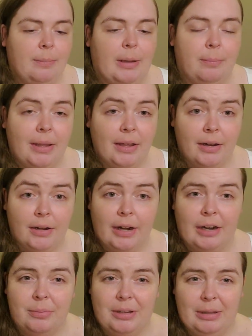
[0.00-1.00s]
by pair
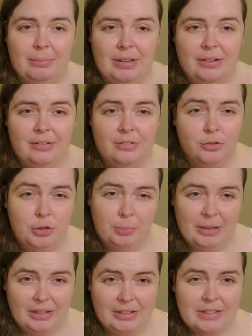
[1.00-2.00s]
I really mean two
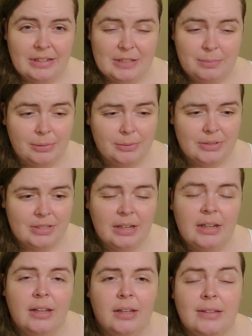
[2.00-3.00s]
pairs, I suppose.
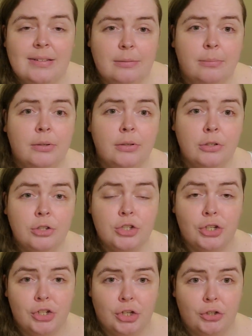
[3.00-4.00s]
Cymbals
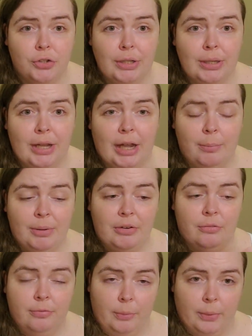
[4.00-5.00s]
should generally come
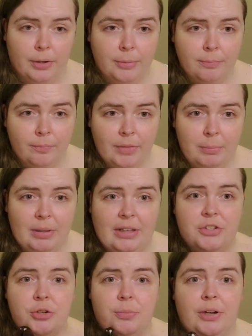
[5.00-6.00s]
in four,
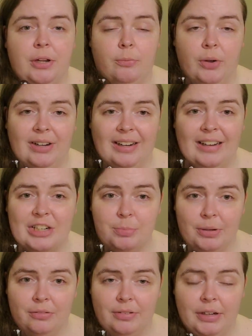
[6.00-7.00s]
because you're wearing one on each
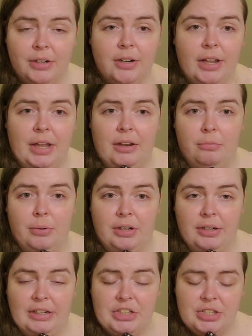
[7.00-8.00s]
middle finger and
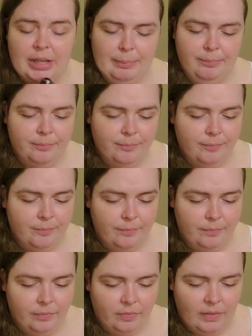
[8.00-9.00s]
one on each thumb,
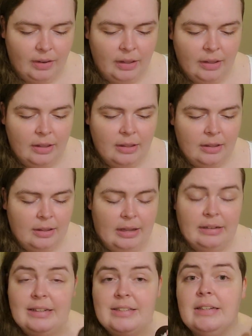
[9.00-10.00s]

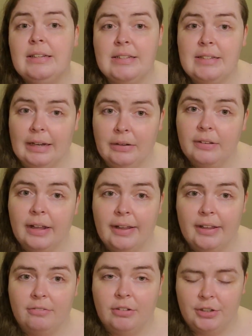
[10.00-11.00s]
at least in the style that I
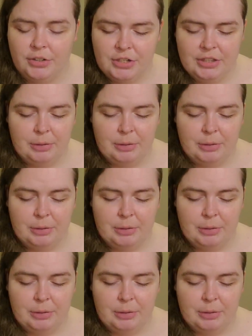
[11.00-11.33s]
have learned.